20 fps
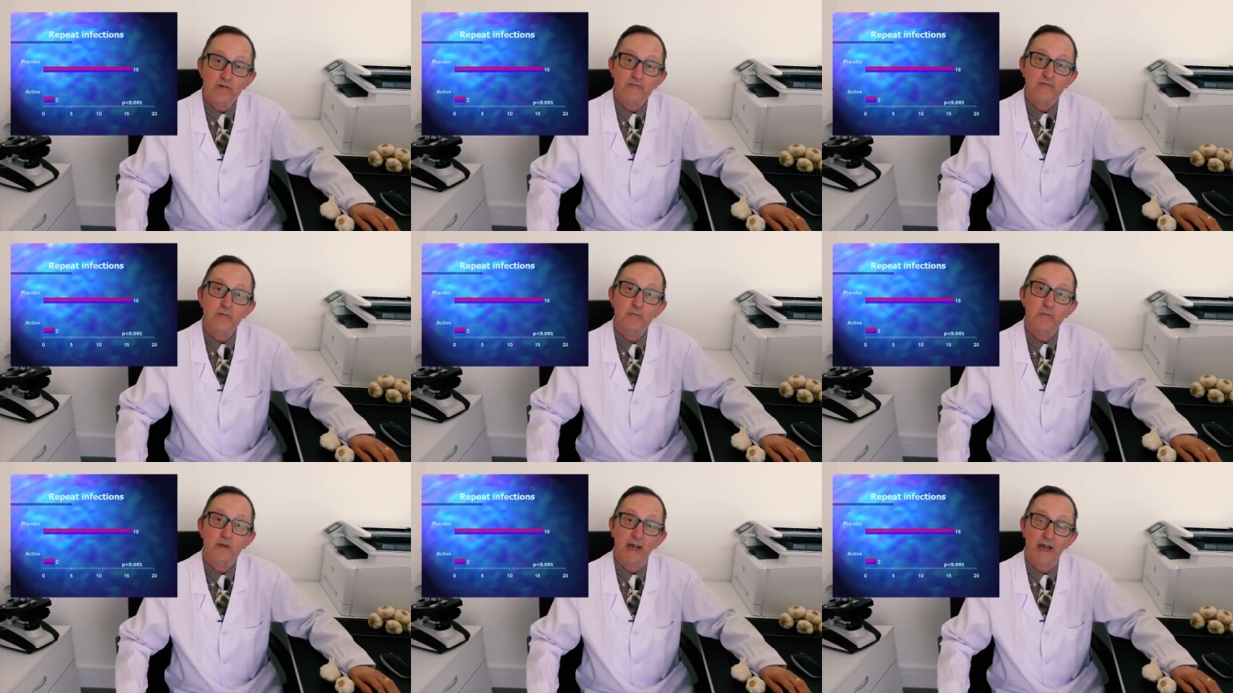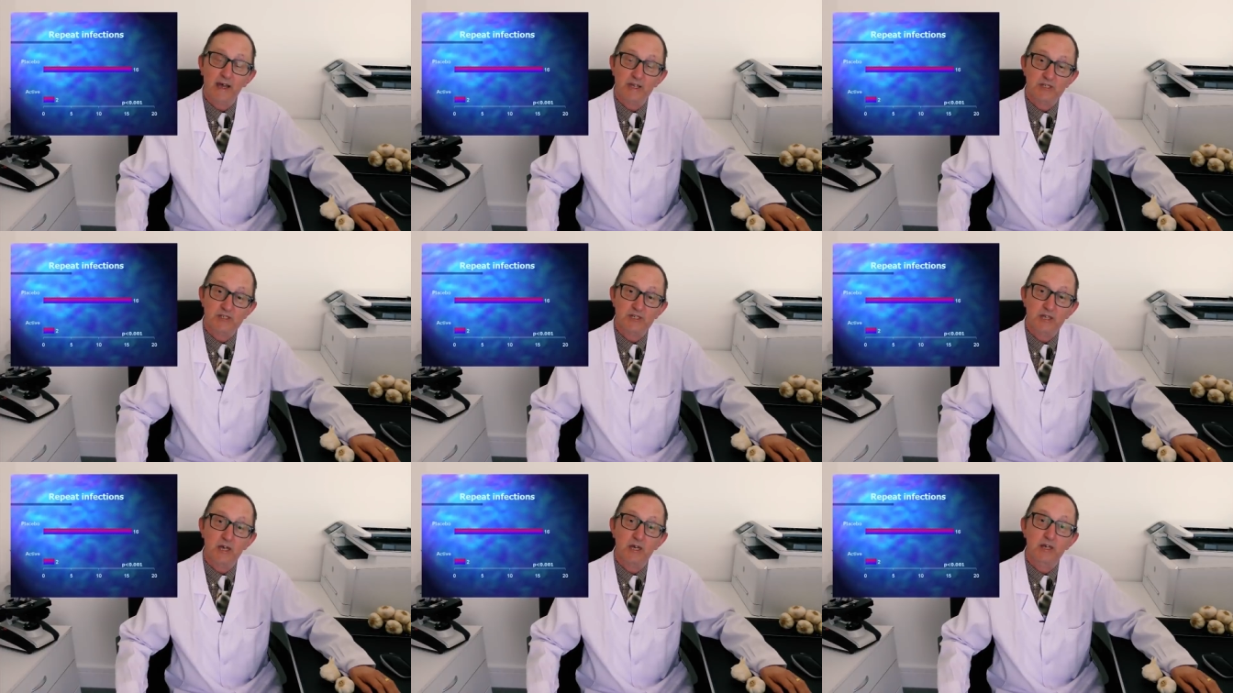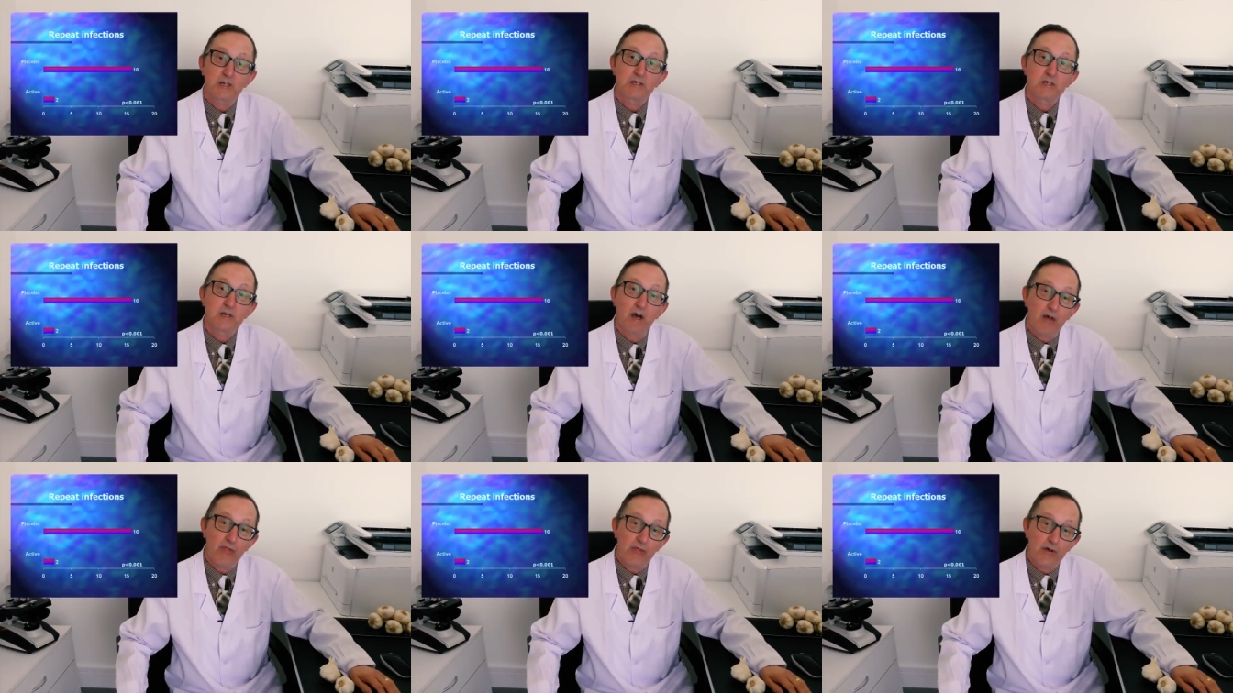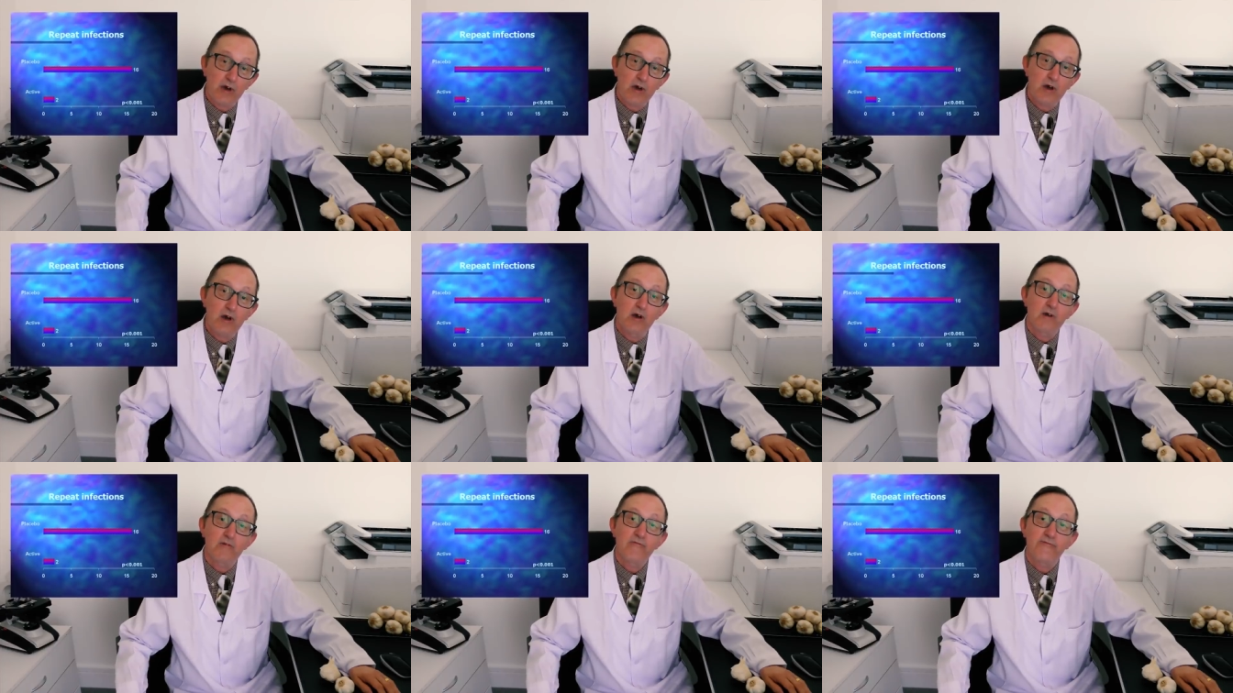from catching another
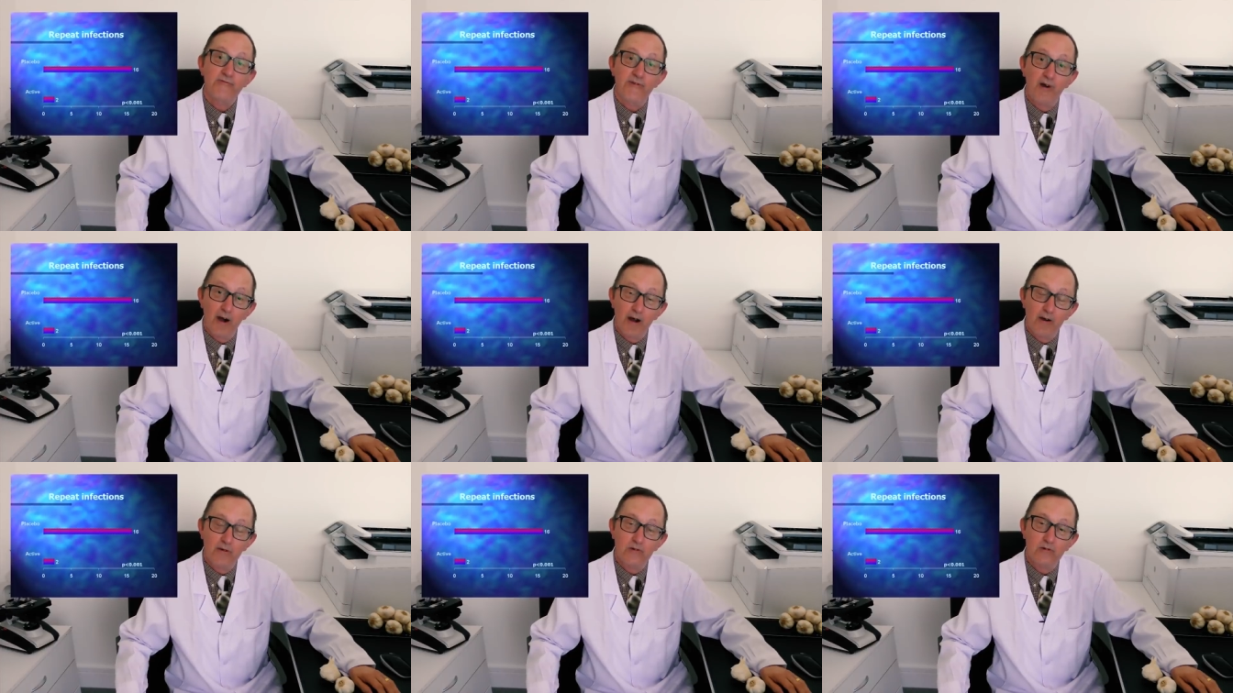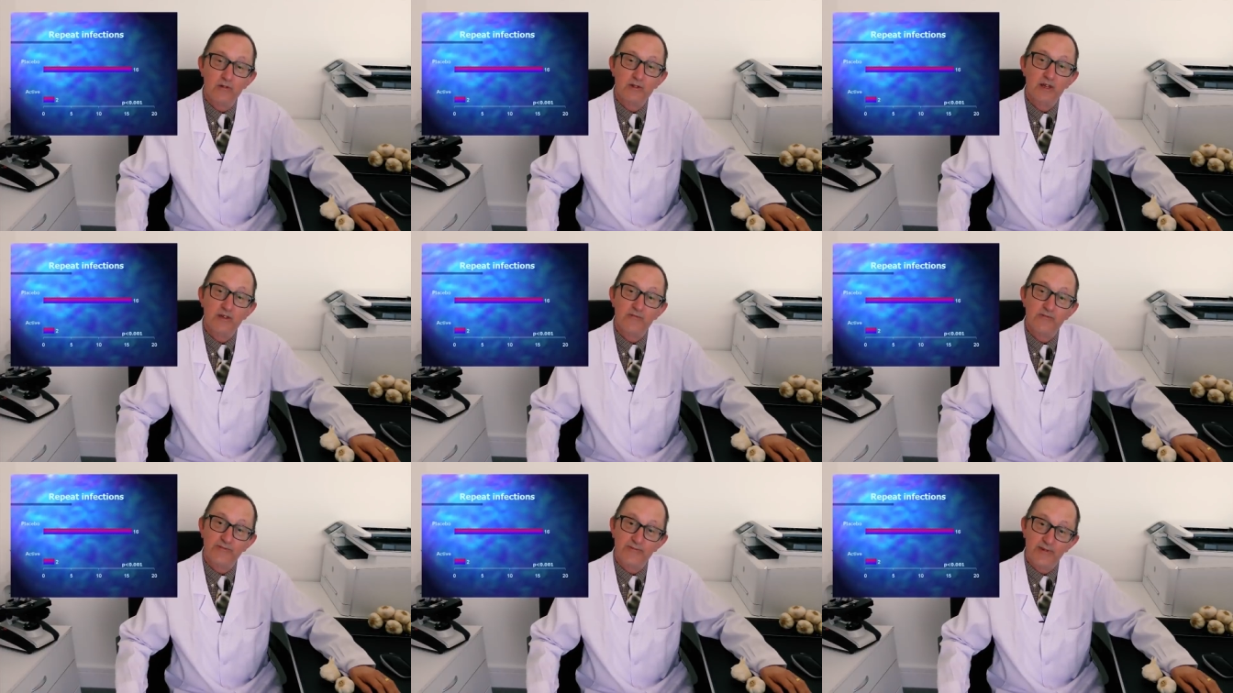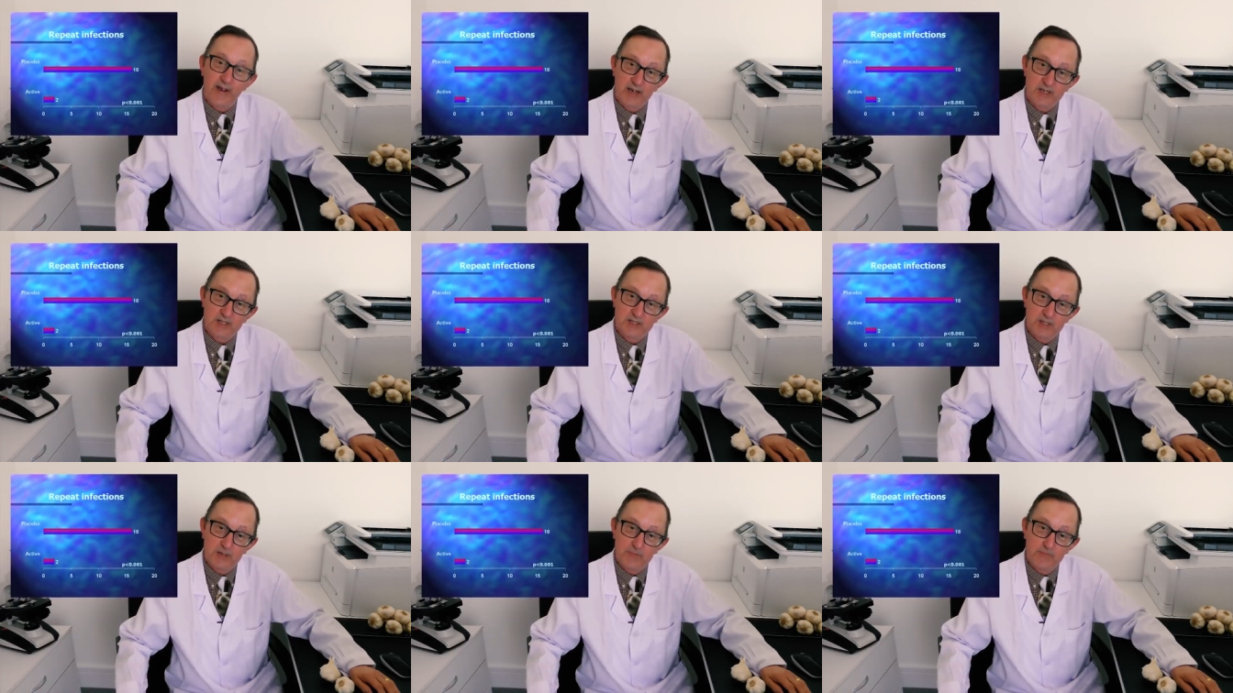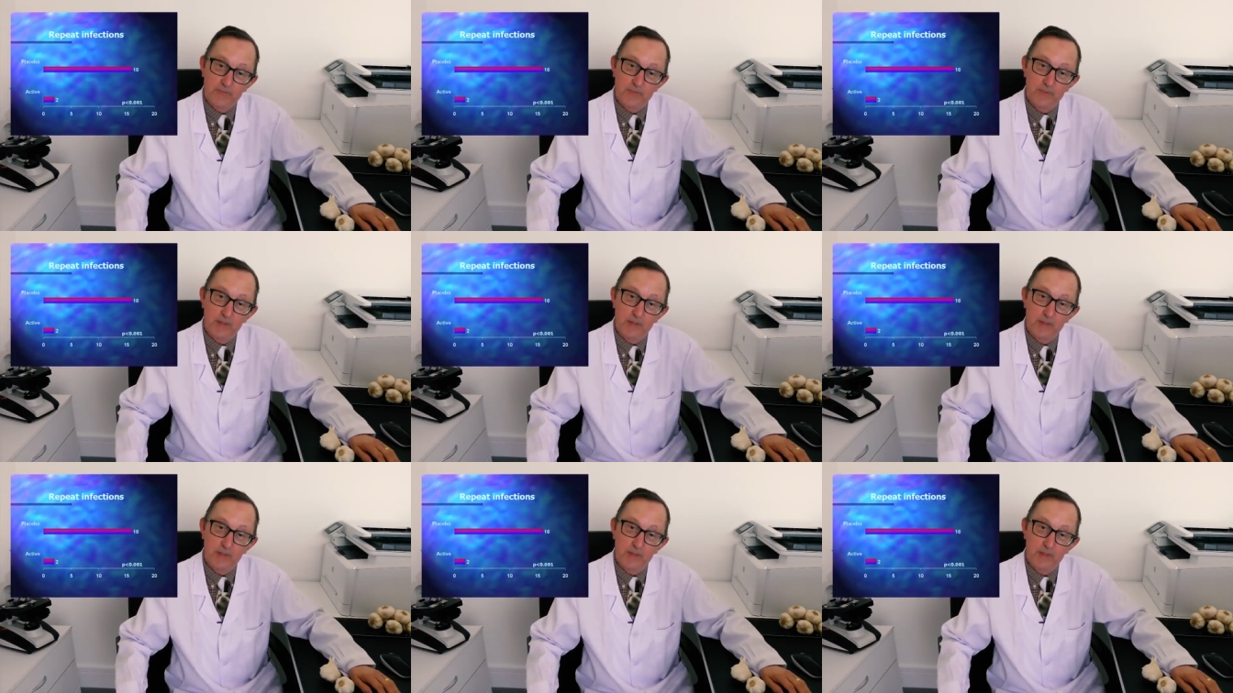viral infection.